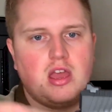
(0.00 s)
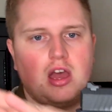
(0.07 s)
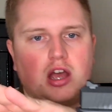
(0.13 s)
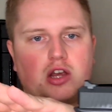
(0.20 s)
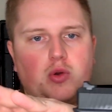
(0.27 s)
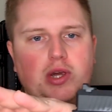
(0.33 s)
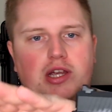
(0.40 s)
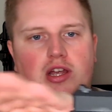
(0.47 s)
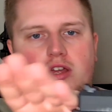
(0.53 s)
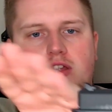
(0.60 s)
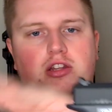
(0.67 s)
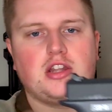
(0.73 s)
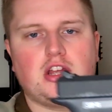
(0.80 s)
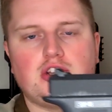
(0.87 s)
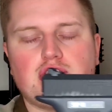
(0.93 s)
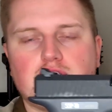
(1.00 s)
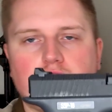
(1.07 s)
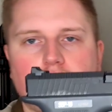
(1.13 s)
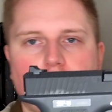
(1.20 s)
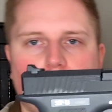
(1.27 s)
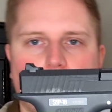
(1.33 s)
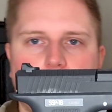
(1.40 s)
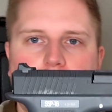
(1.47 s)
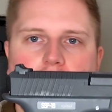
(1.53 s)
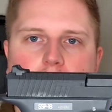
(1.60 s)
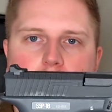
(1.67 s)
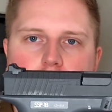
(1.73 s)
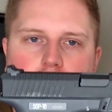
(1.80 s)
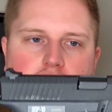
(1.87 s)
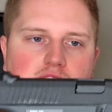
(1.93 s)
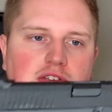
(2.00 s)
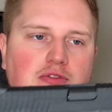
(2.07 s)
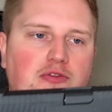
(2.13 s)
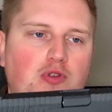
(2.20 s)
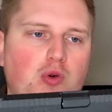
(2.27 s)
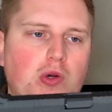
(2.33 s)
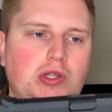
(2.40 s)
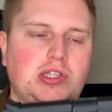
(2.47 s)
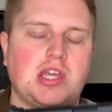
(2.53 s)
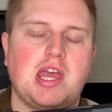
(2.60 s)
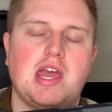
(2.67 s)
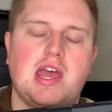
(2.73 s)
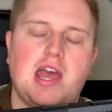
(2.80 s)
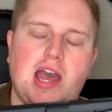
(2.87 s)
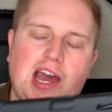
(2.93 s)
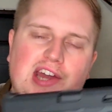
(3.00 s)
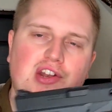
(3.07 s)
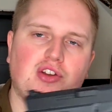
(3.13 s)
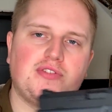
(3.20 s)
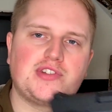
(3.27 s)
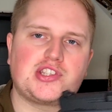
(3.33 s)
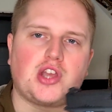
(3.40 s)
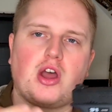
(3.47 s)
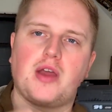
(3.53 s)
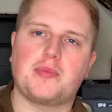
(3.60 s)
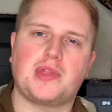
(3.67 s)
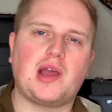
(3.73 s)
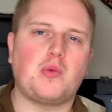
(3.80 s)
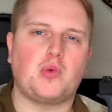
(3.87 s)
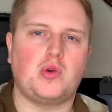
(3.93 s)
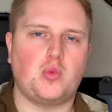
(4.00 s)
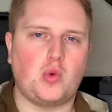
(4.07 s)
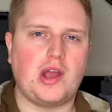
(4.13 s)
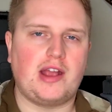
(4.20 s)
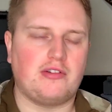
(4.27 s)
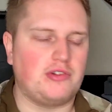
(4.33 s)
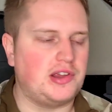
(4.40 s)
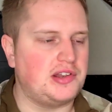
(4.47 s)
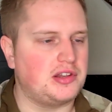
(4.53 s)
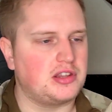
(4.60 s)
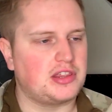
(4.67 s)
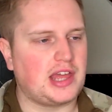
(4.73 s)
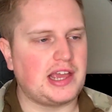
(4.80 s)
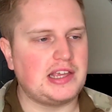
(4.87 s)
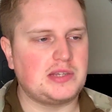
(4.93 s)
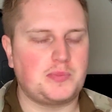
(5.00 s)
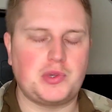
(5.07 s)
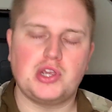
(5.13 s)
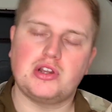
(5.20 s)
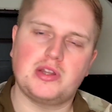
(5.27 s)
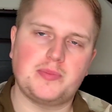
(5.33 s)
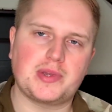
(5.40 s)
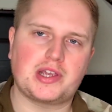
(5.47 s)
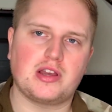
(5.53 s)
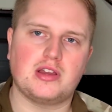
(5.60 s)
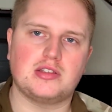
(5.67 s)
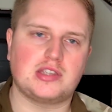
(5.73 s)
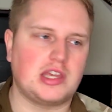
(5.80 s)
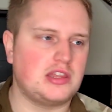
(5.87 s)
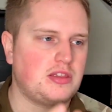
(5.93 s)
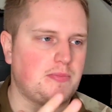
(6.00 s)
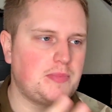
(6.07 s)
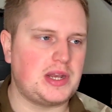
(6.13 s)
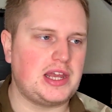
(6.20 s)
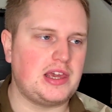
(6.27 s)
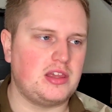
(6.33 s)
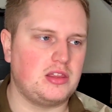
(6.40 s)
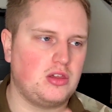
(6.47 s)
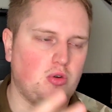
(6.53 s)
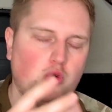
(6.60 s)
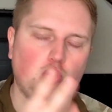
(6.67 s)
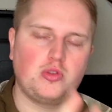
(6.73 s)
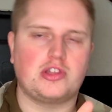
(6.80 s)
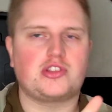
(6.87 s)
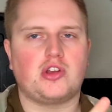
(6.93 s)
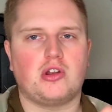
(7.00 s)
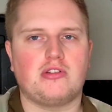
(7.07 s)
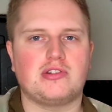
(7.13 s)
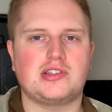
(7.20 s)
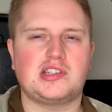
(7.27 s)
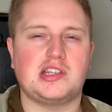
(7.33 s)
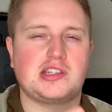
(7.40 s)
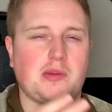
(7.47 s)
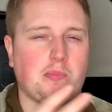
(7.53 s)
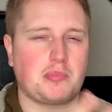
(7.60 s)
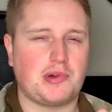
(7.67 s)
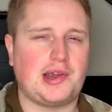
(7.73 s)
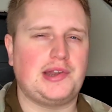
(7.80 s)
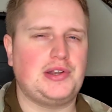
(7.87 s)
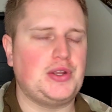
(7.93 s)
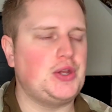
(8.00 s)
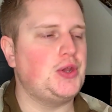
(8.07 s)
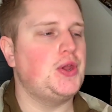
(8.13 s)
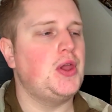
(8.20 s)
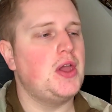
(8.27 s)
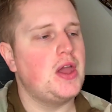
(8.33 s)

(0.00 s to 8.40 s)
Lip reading: A quick nudge from that pushes it forwards, and over time that will wear in. That is purely because at the minute all the tolerances are brand new.